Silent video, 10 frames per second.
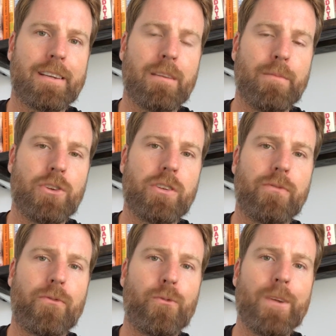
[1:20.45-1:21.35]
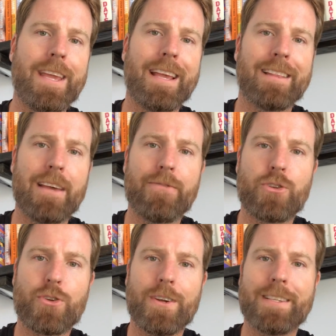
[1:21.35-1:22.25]
commission-free life
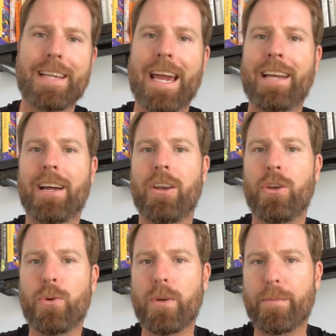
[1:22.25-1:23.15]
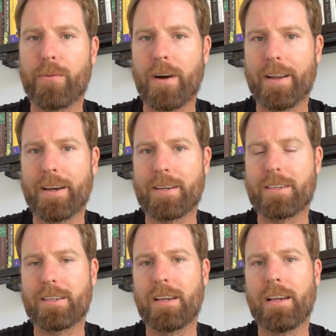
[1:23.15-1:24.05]
insurance and annuity
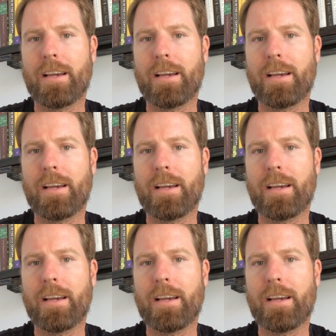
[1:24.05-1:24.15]
products.